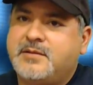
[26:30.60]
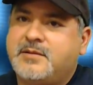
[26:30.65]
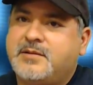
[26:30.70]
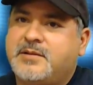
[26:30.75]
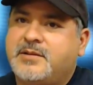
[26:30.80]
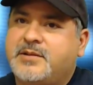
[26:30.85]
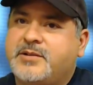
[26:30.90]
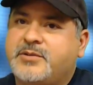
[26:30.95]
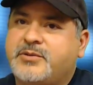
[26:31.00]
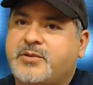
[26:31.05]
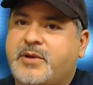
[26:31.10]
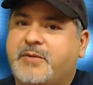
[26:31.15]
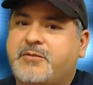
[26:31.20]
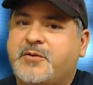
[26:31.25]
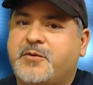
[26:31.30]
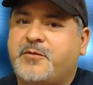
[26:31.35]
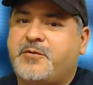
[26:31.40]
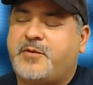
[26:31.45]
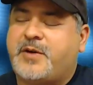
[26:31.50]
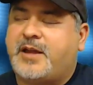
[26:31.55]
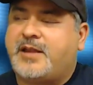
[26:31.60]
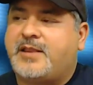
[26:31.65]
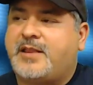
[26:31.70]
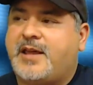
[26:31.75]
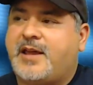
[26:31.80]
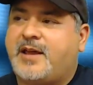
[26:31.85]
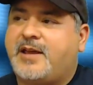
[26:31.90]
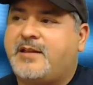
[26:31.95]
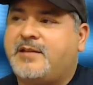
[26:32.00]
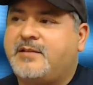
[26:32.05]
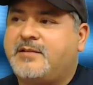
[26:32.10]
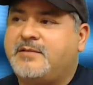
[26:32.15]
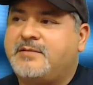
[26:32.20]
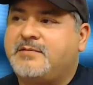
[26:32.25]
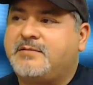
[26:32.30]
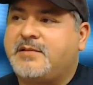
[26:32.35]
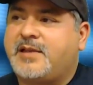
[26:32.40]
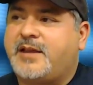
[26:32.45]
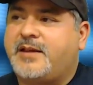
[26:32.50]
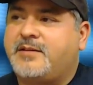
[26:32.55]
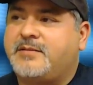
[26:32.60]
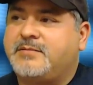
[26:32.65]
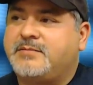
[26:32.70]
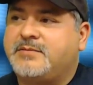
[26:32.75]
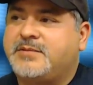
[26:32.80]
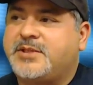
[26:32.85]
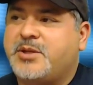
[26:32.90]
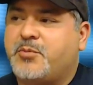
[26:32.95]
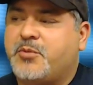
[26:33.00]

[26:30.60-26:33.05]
So I have to find that like somewhere else.